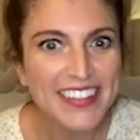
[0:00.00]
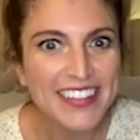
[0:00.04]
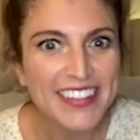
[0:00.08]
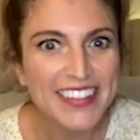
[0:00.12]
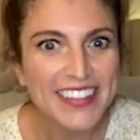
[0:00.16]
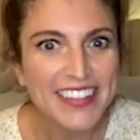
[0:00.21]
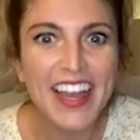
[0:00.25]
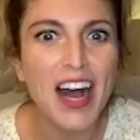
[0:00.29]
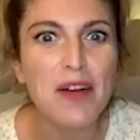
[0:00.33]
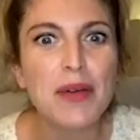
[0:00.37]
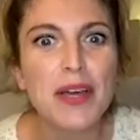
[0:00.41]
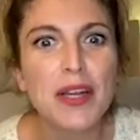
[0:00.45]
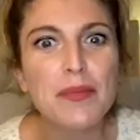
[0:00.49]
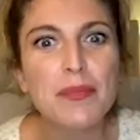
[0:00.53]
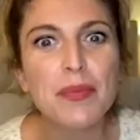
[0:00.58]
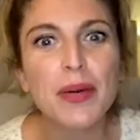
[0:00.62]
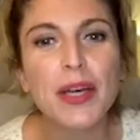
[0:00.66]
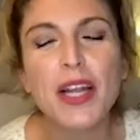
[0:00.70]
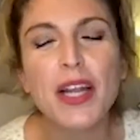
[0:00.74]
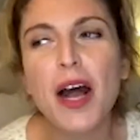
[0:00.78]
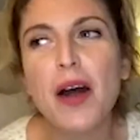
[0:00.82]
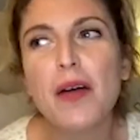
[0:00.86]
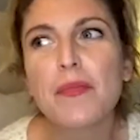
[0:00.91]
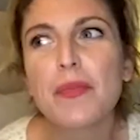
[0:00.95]
yeah, but
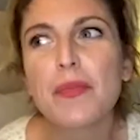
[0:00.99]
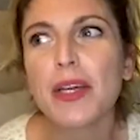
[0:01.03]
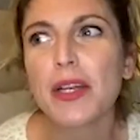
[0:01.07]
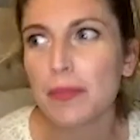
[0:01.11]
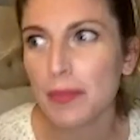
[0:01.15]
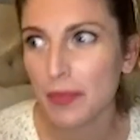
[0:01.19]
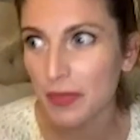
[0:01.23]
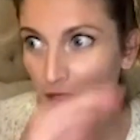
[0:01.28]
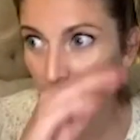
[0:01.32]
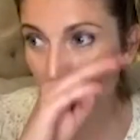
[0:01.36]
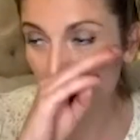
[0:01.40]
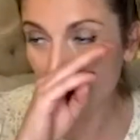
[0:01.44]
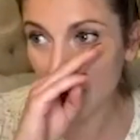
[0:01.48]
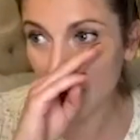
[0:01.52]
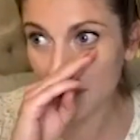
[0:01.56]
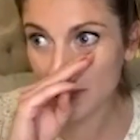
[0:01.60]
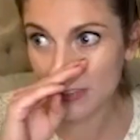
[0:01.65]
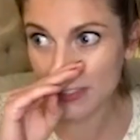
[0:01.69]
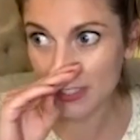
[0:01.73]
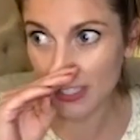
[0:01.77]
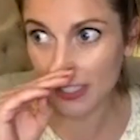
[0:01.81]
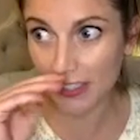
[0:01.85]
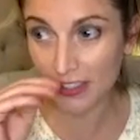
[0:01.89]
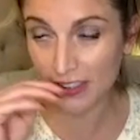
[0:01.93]
but uh, but then
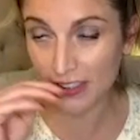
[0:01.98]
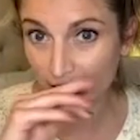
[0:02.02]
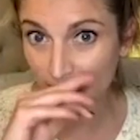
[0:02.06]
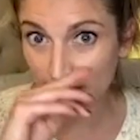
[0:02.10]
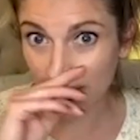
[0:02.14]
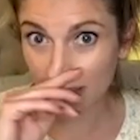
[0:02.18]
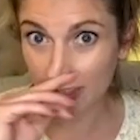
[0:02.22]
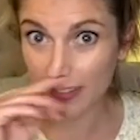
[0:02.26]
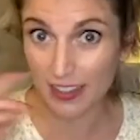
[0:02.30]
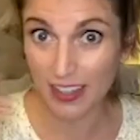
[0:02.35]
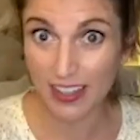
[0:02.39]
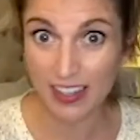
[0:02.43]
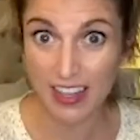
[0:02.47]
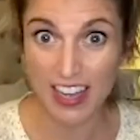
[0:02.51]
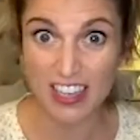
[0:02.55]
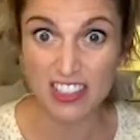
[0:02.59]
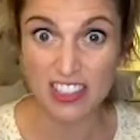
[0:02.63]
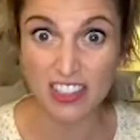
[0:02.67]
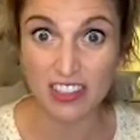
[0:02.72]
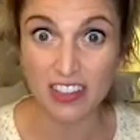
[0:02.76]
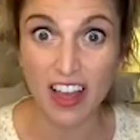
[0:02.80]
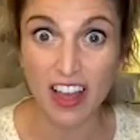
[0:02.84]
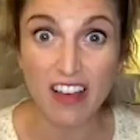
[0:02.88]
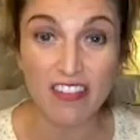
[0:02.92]
all of a sudden, like at like
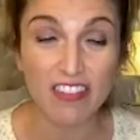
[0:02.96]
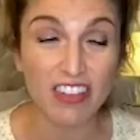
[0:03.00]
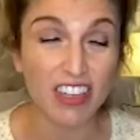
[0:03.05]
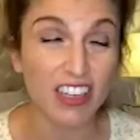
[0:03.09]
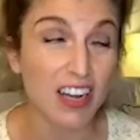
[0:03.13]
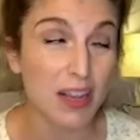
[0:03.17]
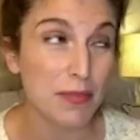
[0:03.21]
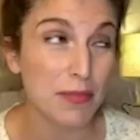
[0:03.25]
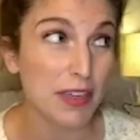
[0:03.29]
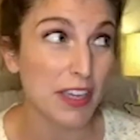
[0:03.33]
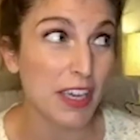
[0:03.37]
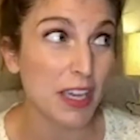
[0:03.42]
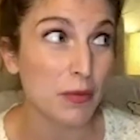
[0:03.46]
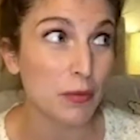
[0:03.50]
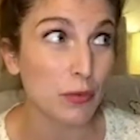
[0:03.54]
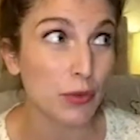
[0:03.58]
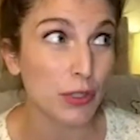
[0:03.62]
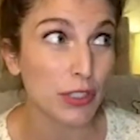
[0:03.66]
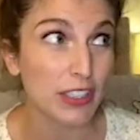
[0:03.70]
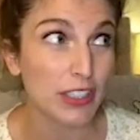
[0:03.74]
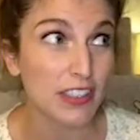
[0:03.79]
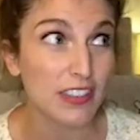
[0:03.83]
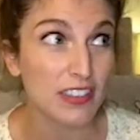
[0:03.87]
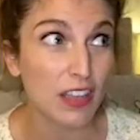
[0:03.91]
age eleven, I
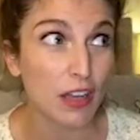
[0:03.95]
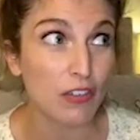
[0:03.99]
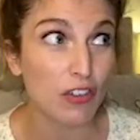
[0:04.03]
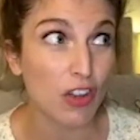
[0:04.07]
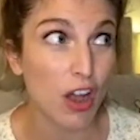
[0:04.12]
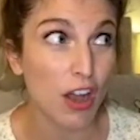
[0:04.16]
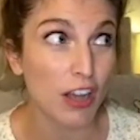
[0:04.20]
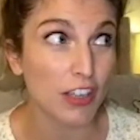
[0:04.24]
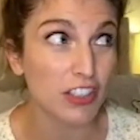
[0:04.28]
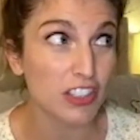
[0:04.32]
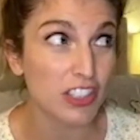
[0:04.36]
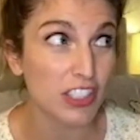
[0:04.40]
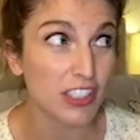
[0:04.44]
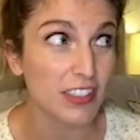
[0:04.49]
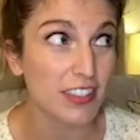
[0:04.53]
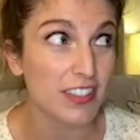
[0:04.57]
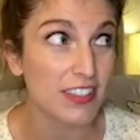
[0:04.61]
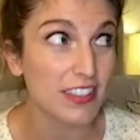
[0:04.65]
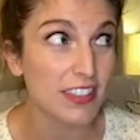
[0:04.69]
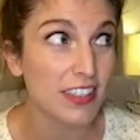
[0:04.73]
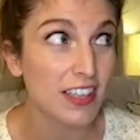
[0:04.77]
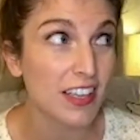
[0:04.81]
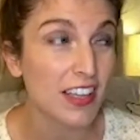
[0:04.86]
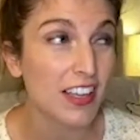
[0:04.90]
became really
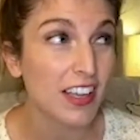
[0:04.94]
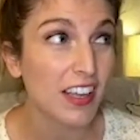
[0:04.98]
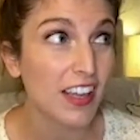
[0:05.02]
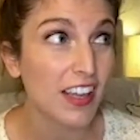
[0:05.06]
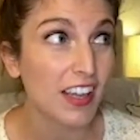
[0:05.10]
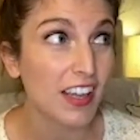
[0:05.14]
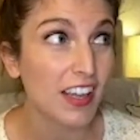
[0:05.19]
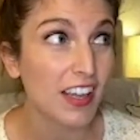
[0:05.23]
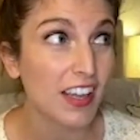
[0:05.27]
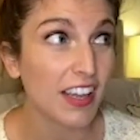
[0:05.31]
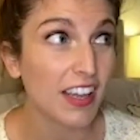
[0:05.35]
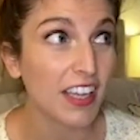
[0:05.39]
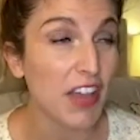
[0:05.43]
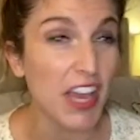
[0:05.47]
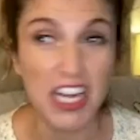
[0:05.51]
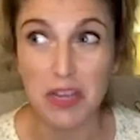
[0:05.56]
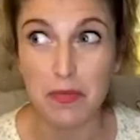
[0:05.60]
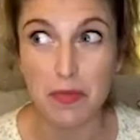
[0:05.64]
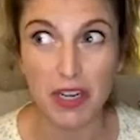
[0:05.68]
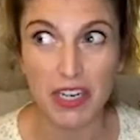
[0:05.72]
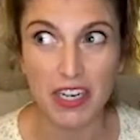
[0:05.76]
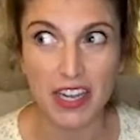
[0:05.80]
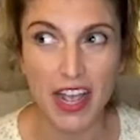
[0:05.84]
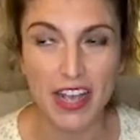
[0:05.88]
self-conscious. And if
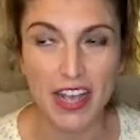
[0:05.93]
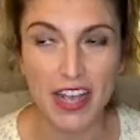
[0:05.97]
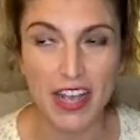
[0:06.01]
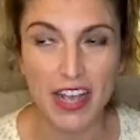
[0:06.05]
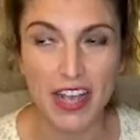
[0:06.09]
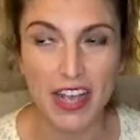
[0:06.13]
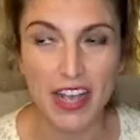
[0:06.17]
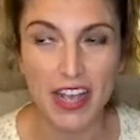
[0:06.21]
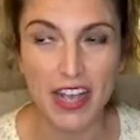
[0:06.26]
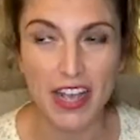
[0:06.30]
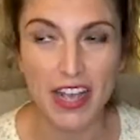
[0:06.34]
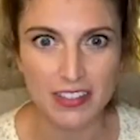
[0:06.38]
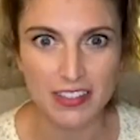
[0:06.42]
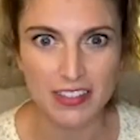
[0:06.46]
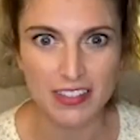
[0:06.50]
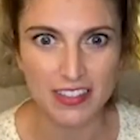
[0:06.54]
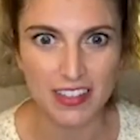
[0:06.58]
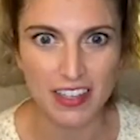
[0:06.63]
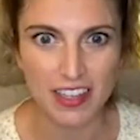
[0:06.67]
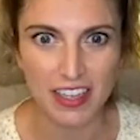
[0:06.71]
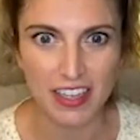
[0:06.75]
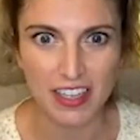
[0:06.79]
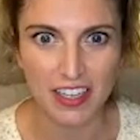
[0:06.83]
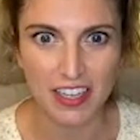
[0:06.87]
anybody asked me
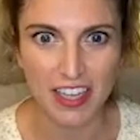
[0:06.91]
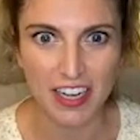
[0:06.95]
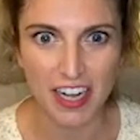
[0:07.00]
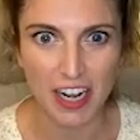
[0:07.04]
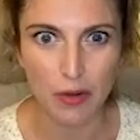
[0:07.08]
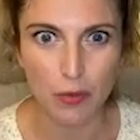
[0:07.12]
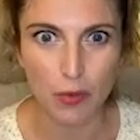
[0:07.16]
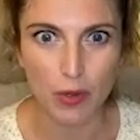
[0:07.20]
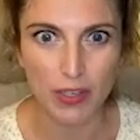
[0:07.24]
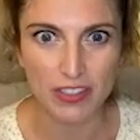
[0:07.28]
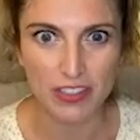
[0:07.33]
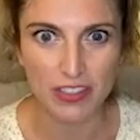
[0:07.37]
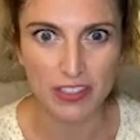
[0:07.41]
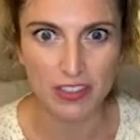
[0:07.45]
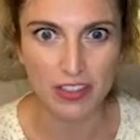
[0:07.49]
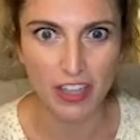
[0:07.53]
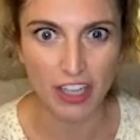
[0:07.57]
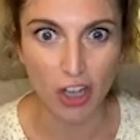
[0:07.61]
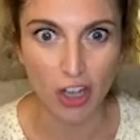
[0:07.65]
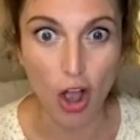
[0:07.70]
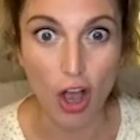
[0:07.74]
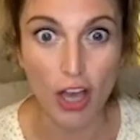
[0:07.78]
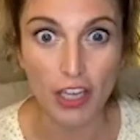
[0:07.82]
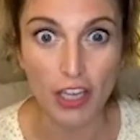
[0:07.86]
to sing and I
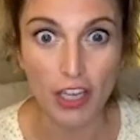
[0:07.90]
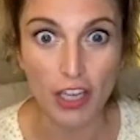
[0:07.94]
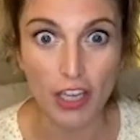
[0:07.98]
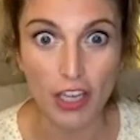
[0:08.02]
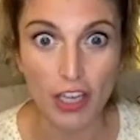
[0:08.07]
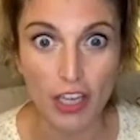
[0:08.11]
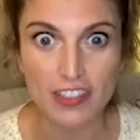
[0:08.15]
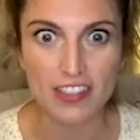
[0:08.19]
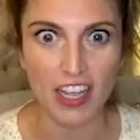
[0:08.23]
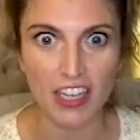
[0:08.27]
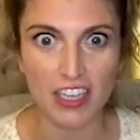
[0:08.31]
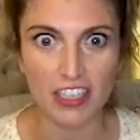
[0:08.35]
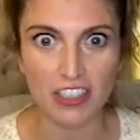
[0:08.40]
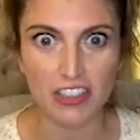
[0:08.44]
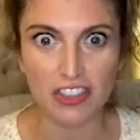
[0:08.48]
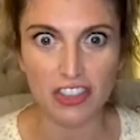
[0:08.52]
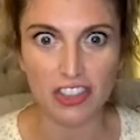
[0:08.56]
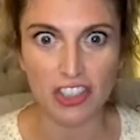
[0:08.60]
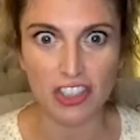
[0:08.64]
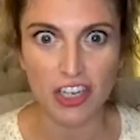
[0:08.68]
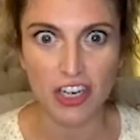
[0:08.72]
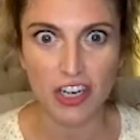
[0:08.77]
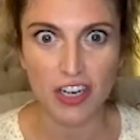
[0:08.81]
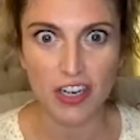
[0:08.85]
wasn't like on a
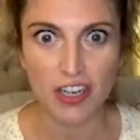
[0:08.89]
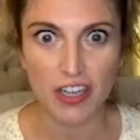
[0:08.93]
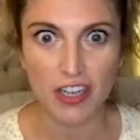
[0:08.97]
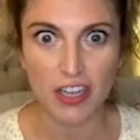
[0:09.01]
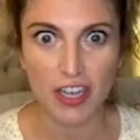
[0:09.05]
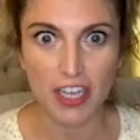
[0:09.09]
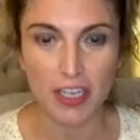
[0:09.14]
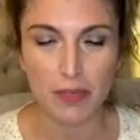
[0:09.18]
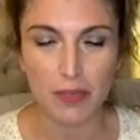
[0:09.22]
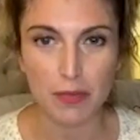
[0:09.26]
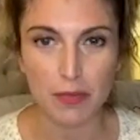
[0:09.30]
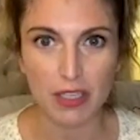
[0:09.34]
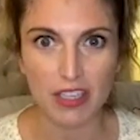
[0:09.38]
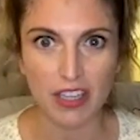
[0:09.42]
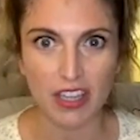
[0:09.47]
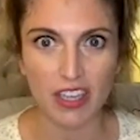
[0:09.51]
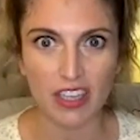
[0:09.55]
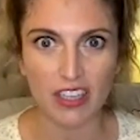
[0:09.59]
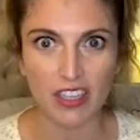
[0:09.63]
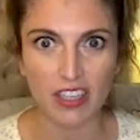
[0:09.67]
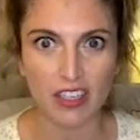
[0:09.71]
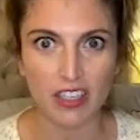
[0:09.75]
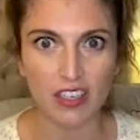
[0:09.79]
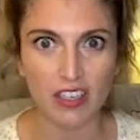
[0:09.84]
stage, I'd
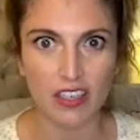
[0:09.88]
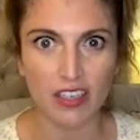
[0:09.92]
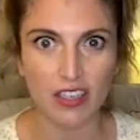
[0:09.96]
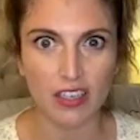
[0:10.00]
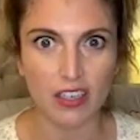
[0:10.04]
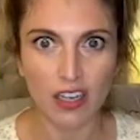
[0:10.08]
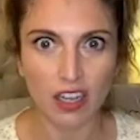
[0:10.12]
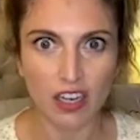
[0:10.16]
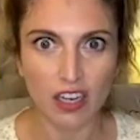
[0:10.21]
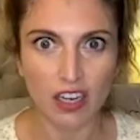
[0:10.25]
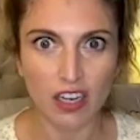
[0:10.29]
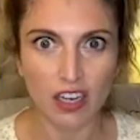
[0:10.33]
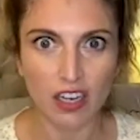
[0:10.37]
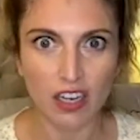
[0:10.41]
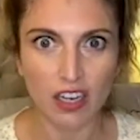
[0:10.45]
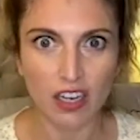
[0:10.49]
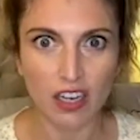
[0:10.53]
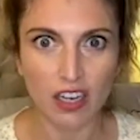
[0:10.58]
be like, no.